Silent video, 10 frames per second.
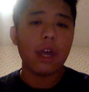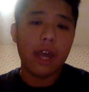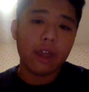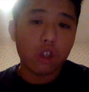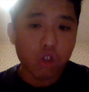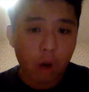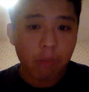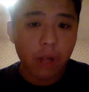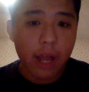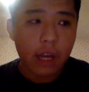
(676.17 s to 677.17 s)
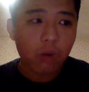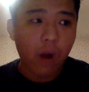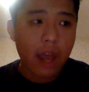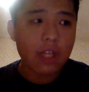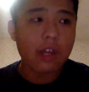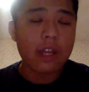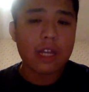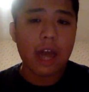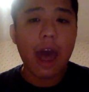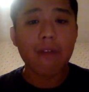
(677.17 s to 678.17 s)
in the trip planning, right? To,
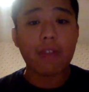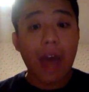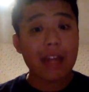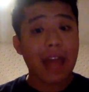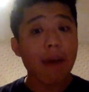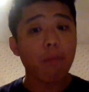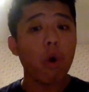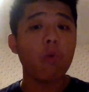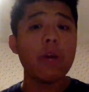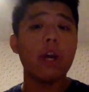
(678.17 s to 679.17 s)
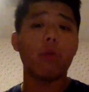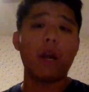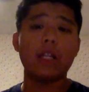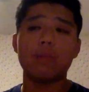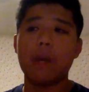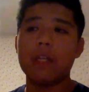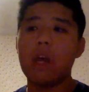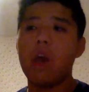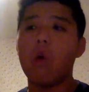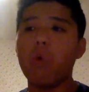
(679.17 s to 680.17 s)
to have that at that point, we had already spent.
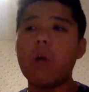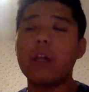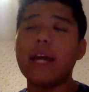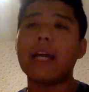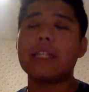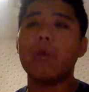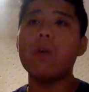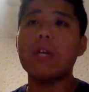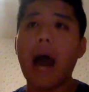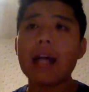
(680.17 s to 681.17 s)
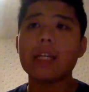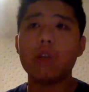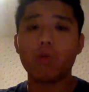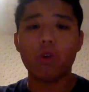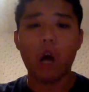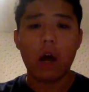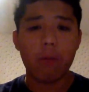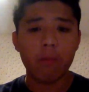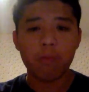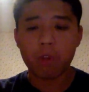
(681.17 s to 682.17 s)
We like I said, we got to the
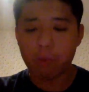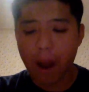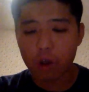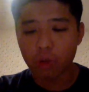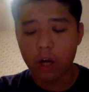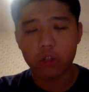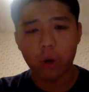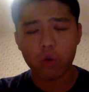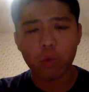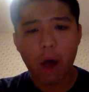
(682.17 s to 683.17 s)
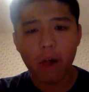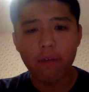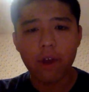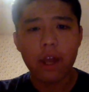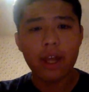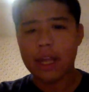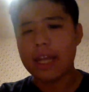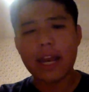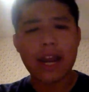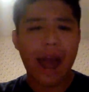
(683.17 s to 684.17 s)
um, boundary waters around twelve. They
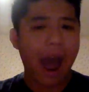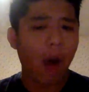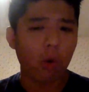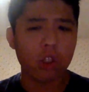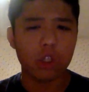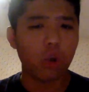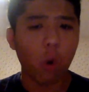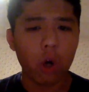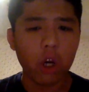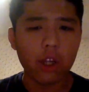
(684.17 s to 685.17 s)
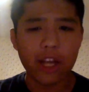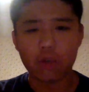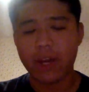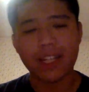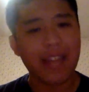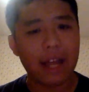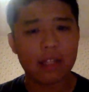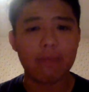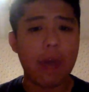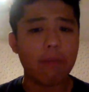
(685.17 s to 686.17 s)
did an hour tutorial ish. We had to sign
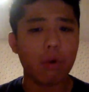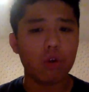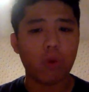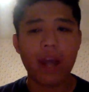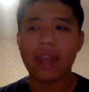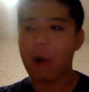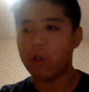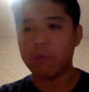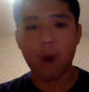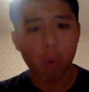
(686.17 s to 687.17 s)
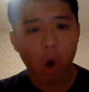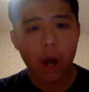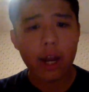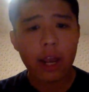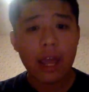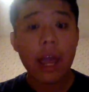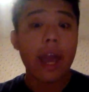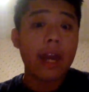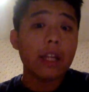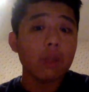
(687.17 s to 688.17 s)
some papers, right? That was about one.
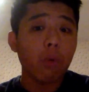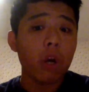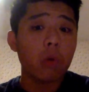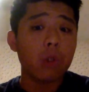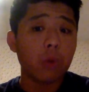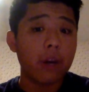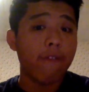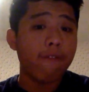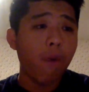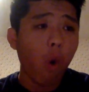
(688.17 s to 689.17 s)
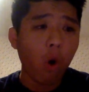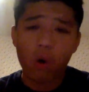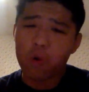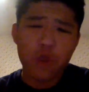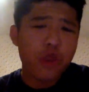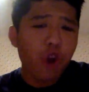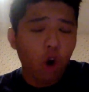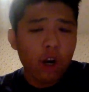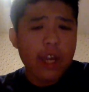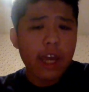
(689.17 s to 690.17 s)
And at this point, it was already
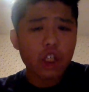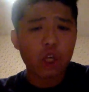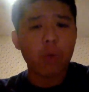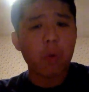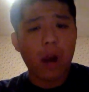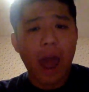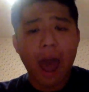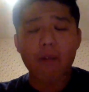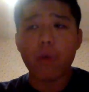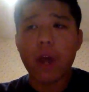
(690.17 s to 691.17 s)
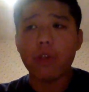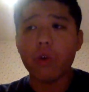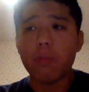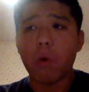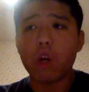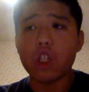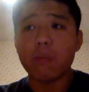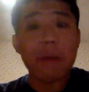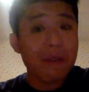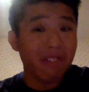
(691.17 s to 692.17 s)
4:30ish, and we were halfway through the portaging,
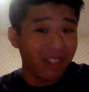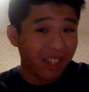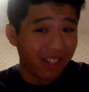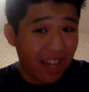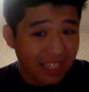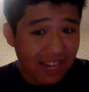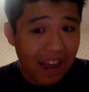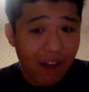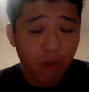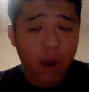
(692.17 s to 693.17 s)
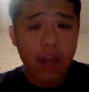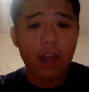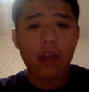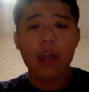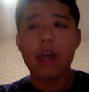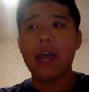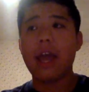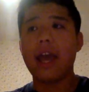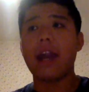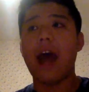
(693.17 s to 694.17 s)
maybe even a little less than halfway.
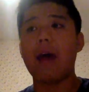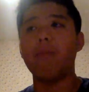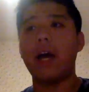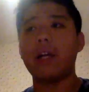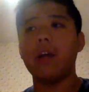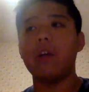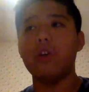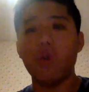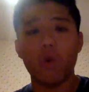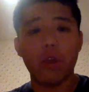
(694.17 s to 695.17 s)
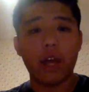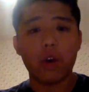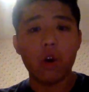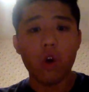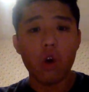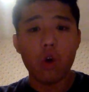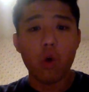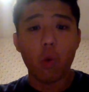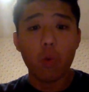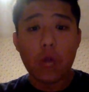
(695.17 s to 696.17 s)
And I'm like, dude, like
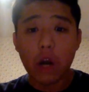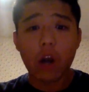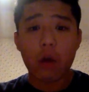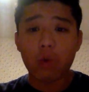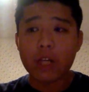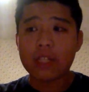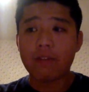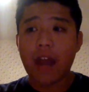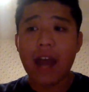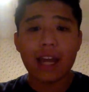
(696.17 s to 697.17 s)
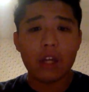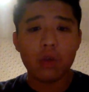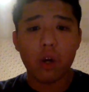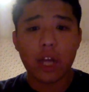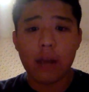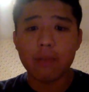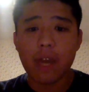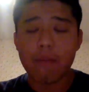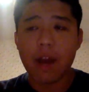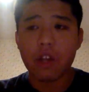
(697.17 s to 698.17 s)
we are at risk of not getting to our
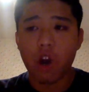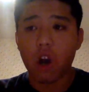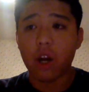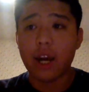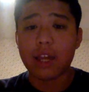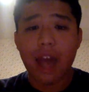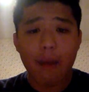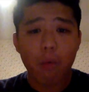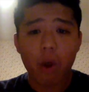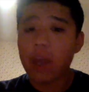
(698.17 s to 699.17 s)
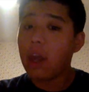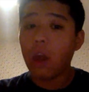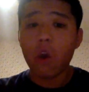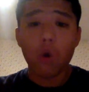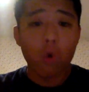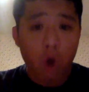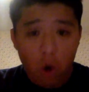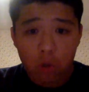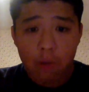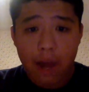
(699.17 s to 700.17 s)
campsite by dark. And at that point, who
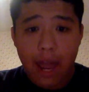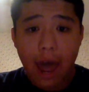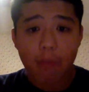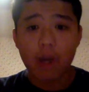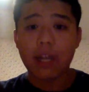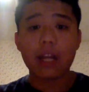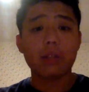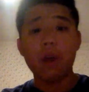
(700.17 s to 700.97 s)
knows what might happen. And that's